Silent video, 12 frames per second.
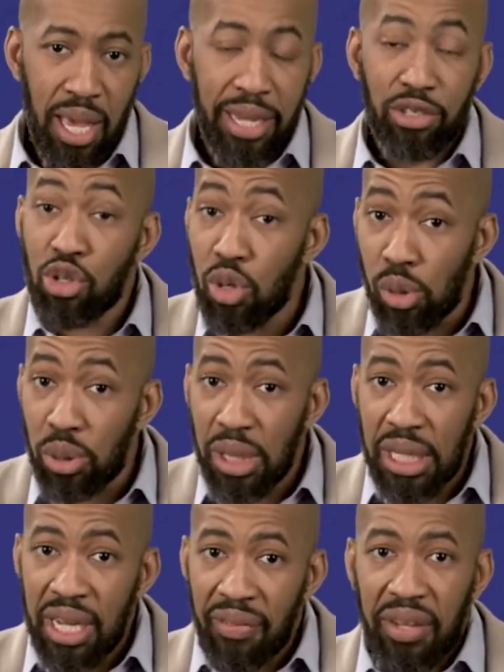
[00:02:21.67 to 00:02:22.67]
And two,
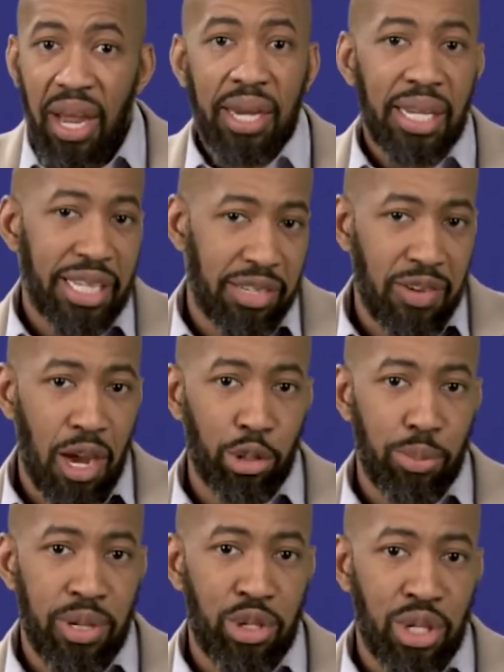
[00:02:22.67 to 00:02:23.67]
the non-elective
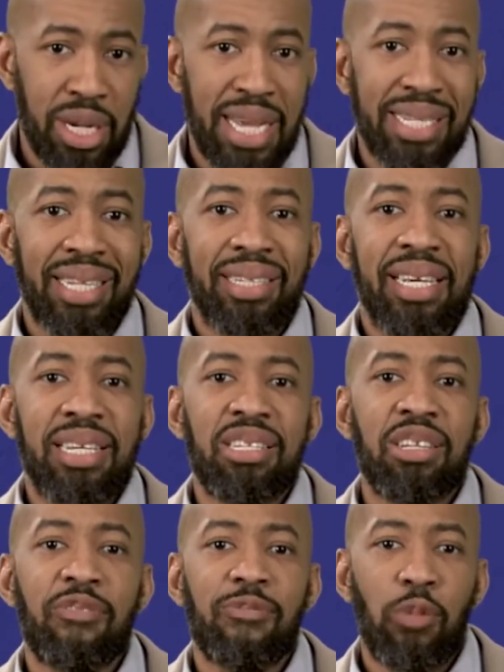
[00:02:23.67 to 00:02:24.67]
contribution is at
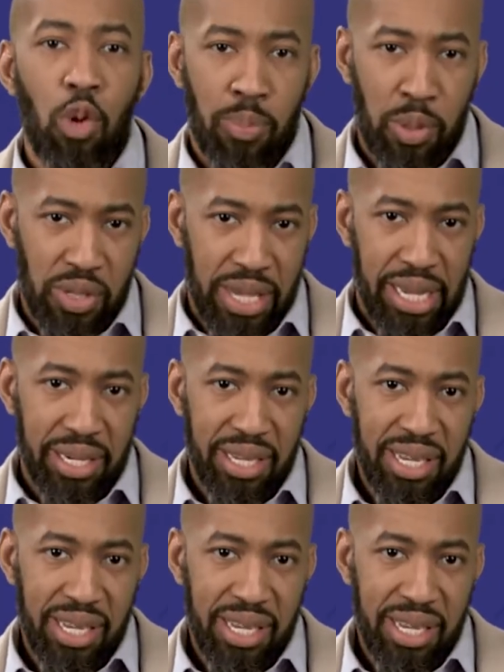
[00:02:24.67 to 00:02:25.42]
least 4%.